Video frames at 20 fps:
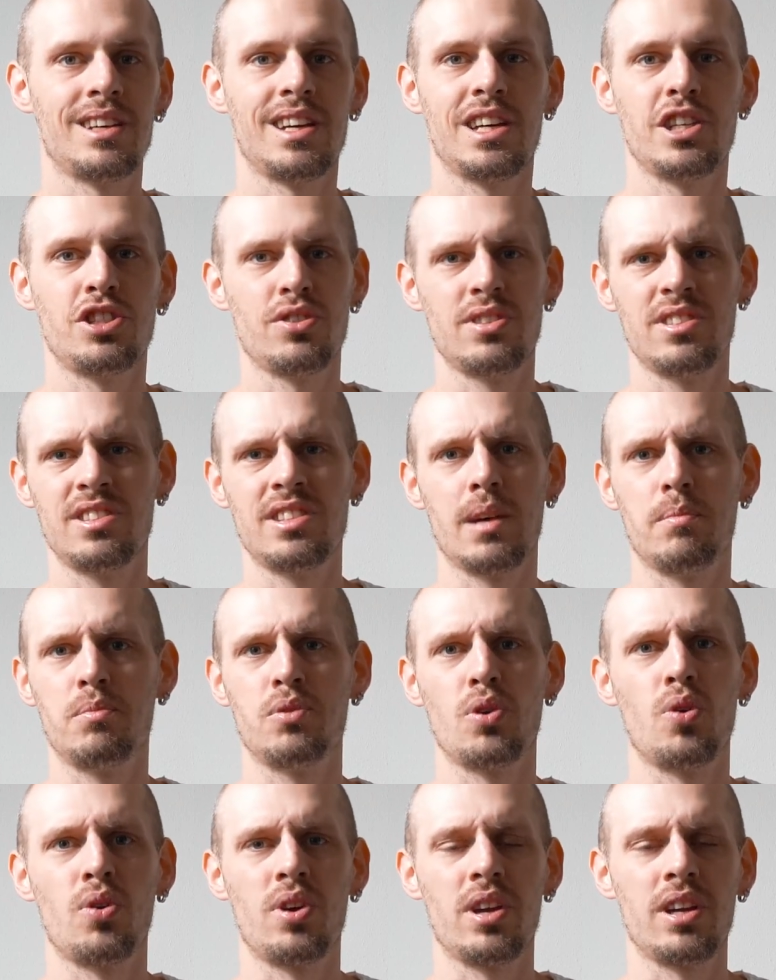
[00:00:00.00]
I should stop
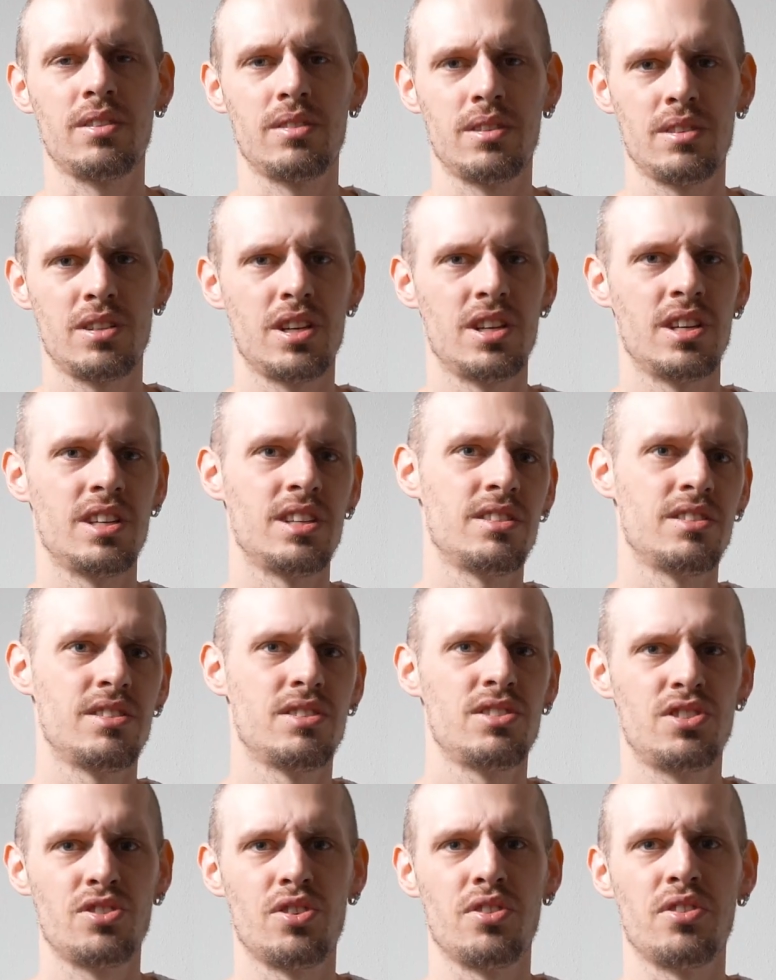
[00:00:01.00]
talking and
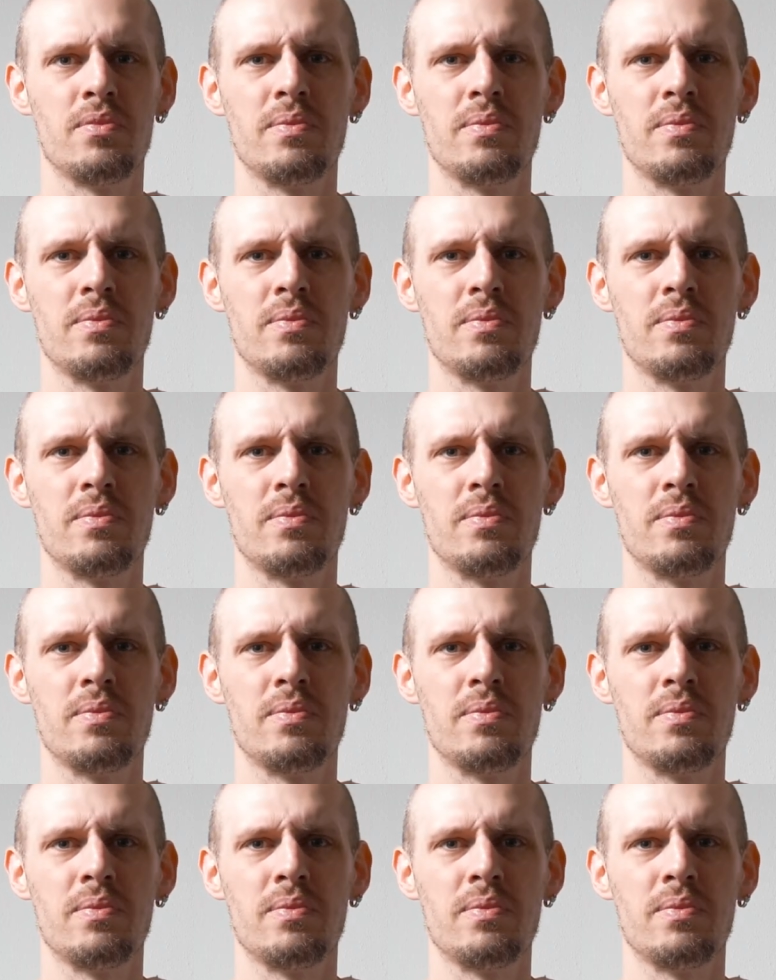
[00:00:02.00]
start